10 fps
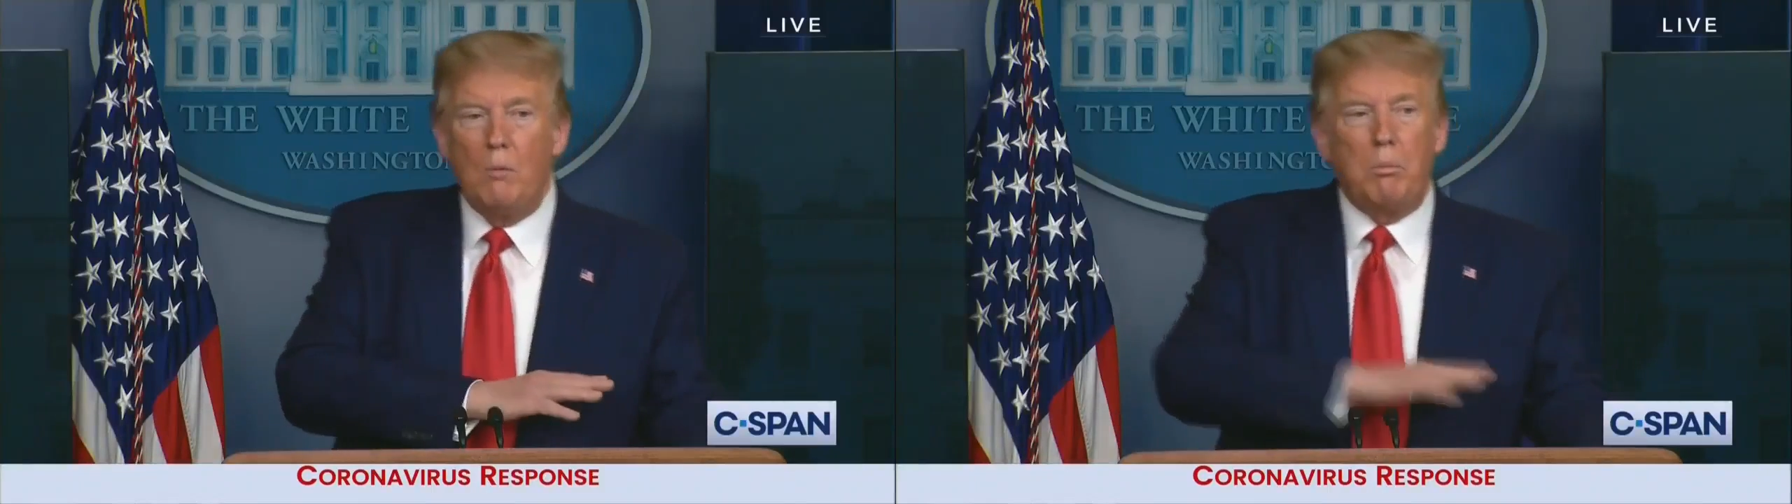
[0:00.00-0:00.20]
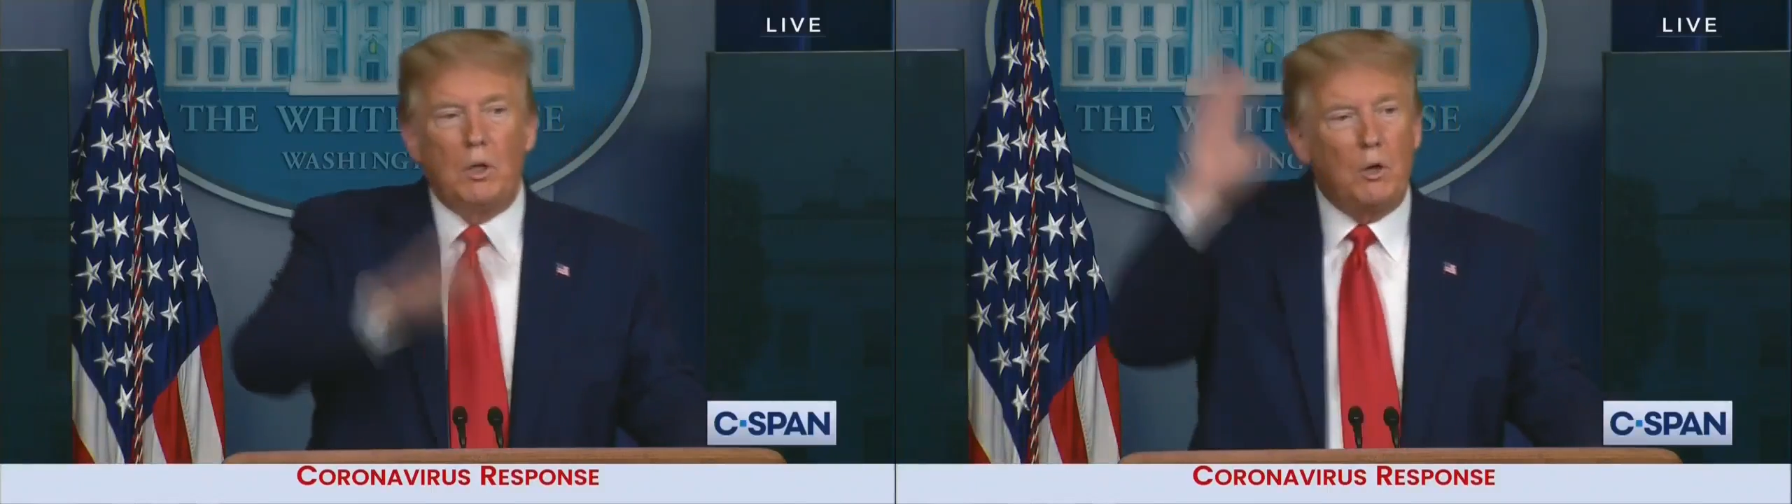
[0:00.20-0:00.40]

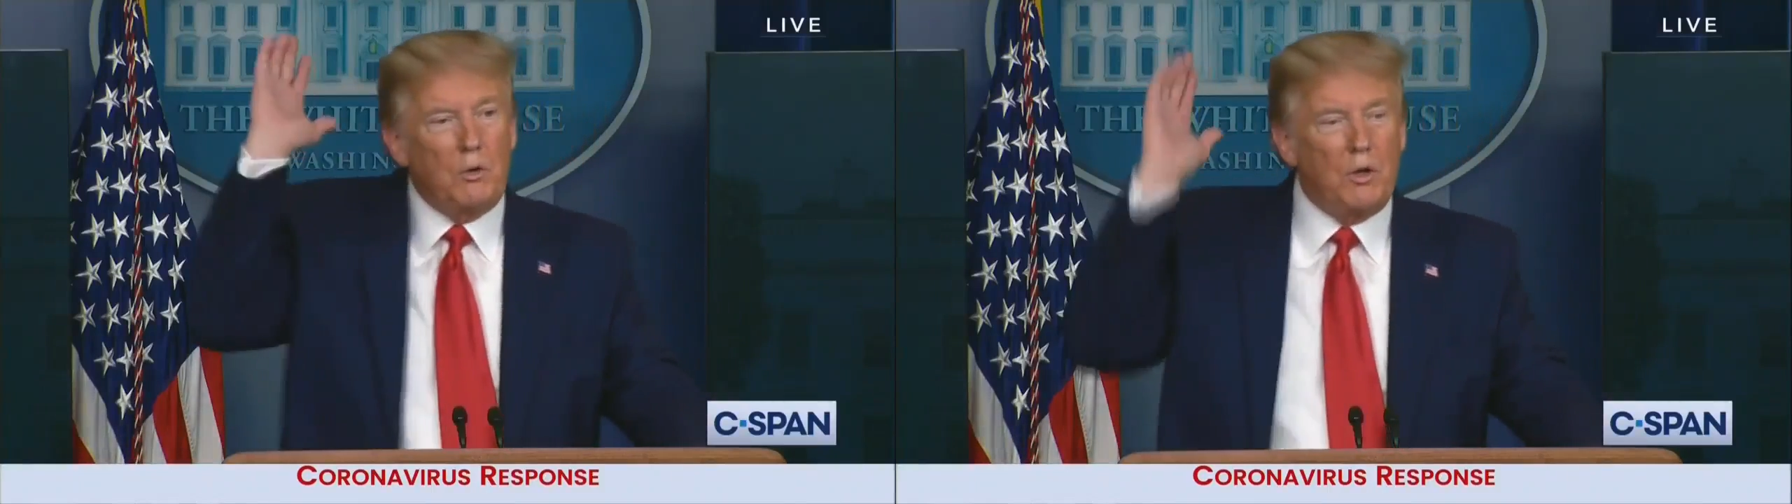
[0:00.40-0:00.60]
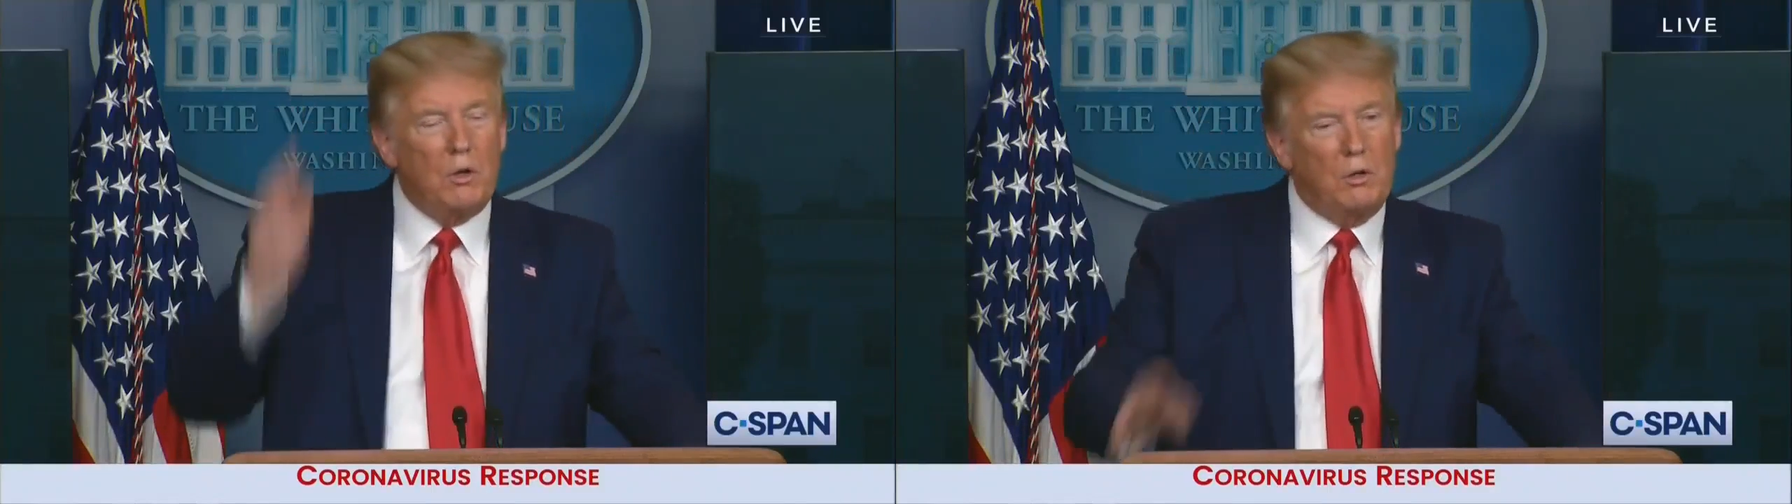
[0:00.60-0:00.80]

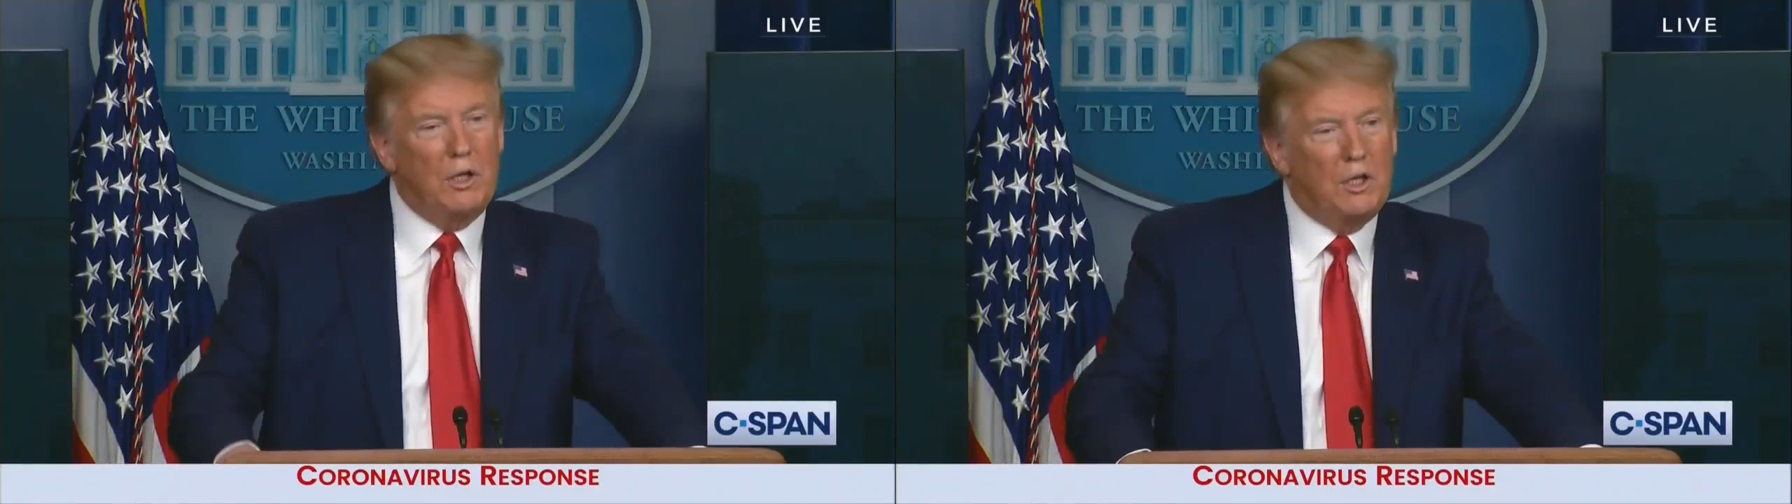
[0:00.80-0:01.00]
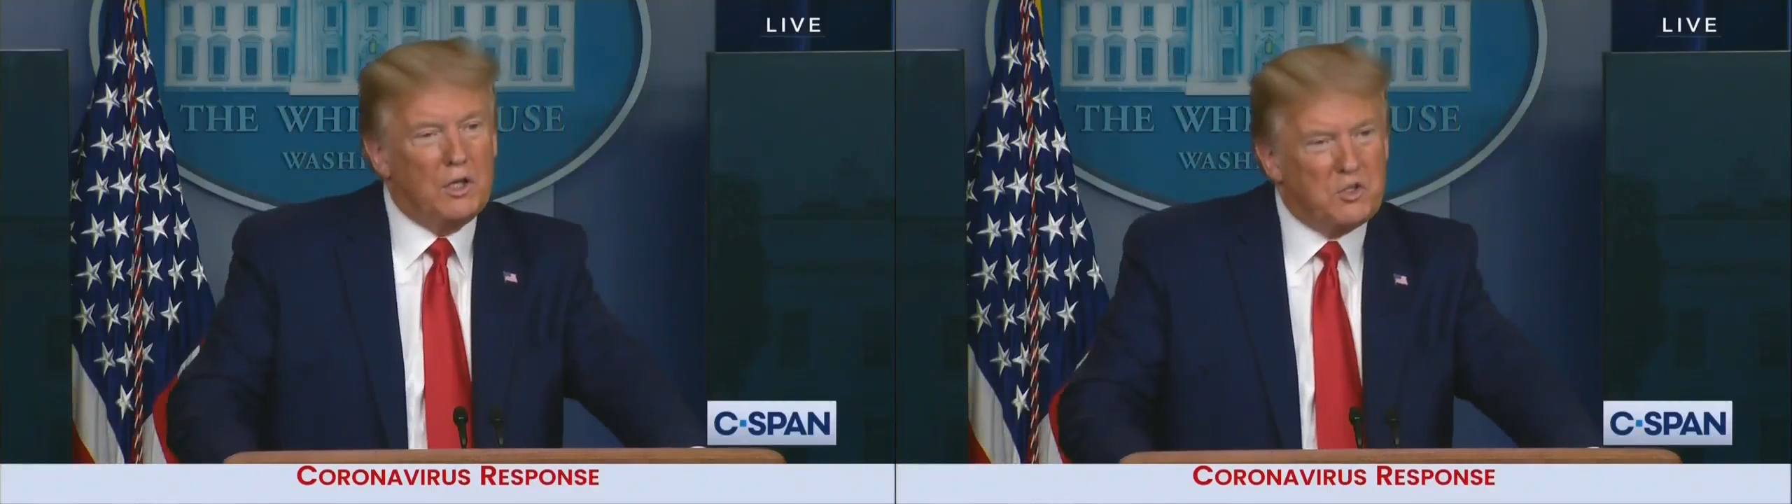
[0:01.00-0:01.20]
blow the
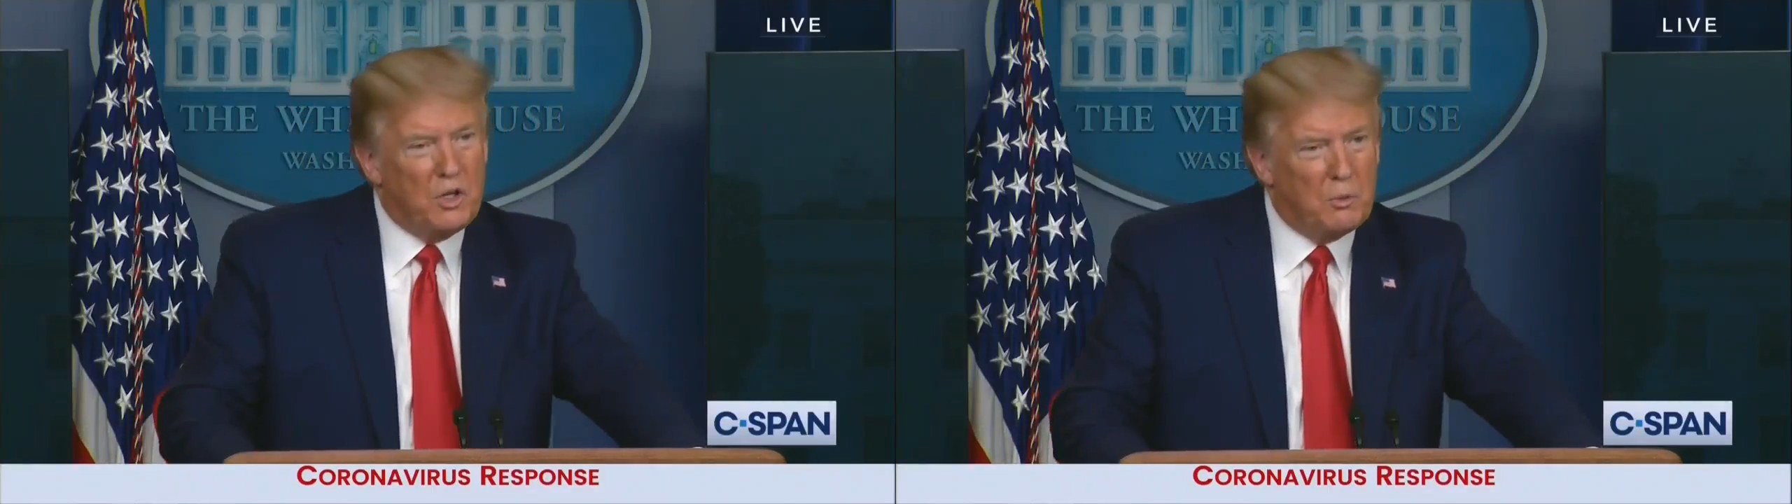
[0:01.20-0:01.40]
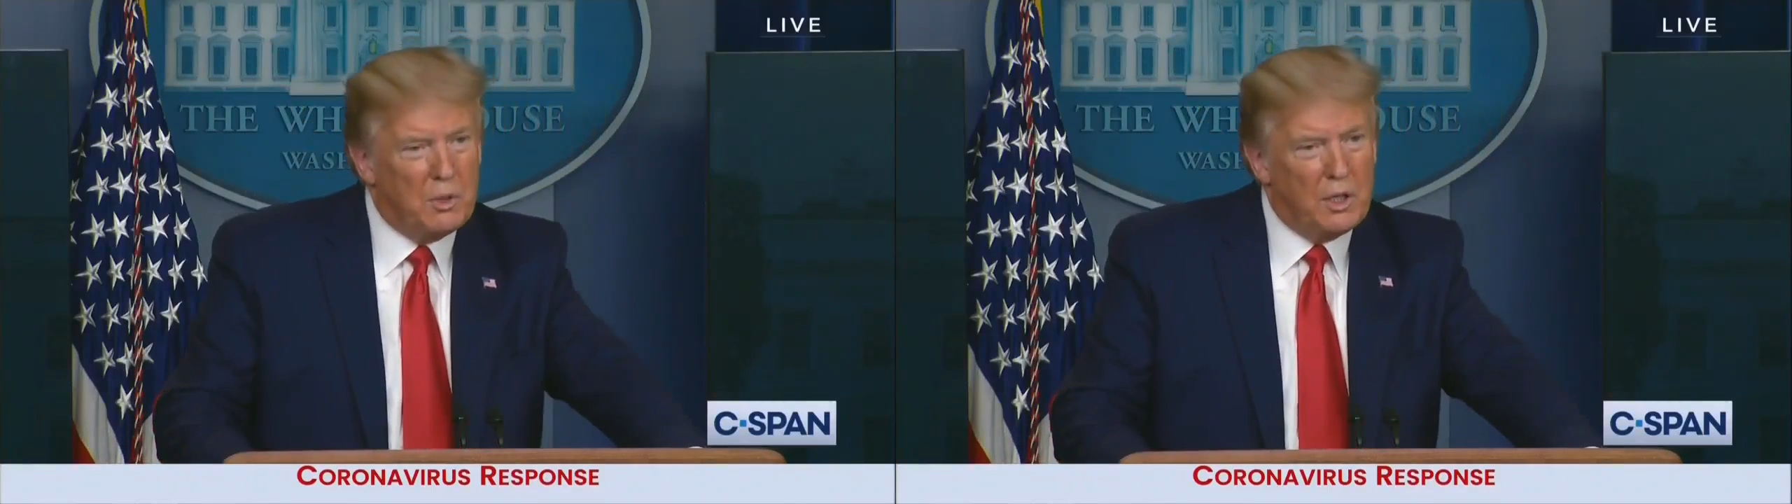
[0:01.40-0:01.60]
whole
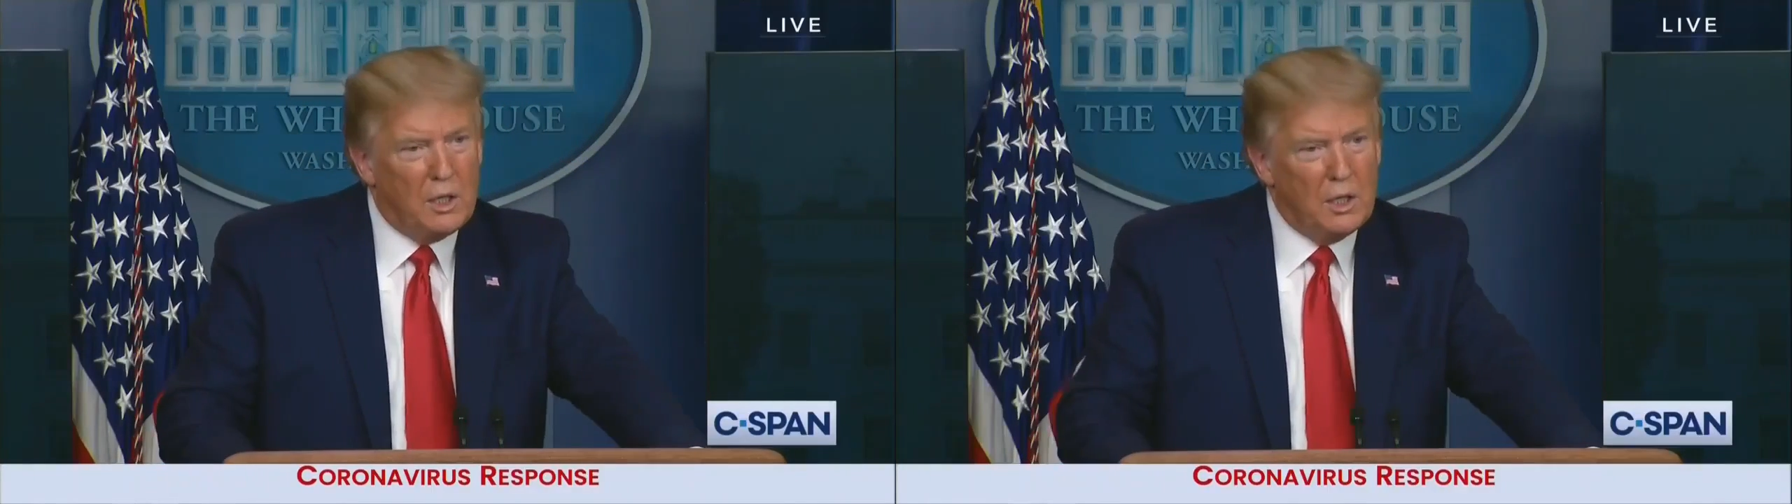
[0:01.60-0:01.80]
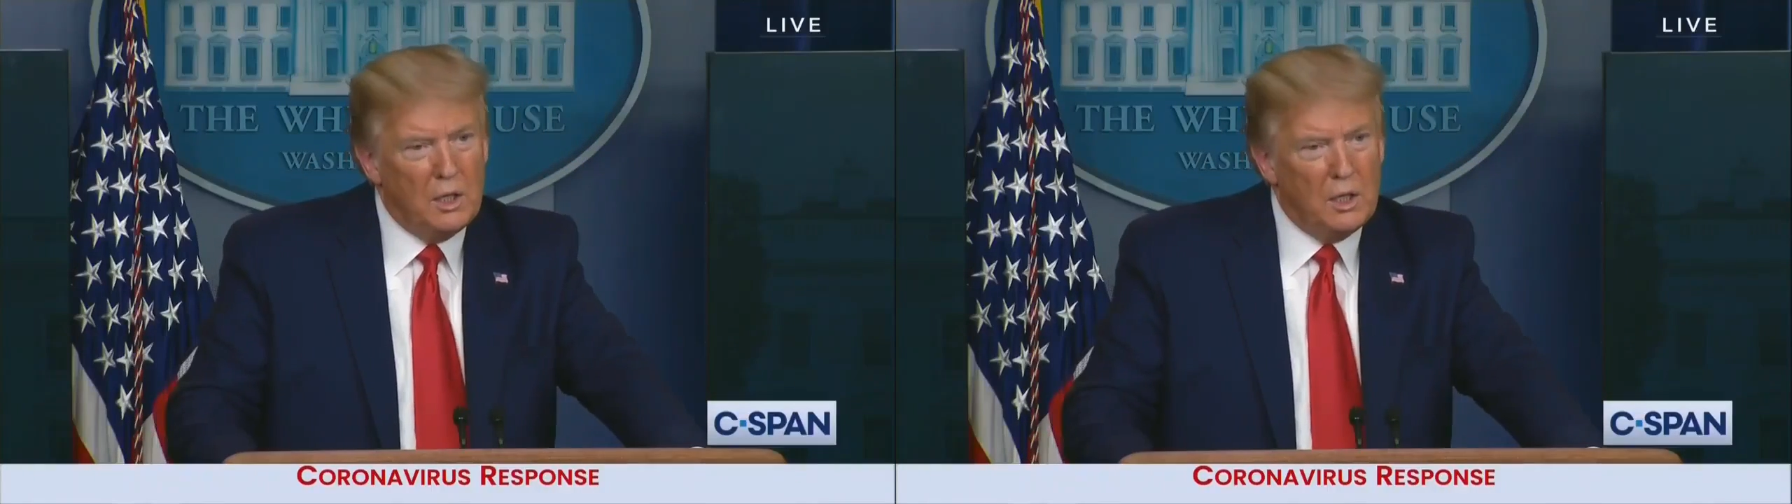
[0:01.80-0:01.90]
industry away.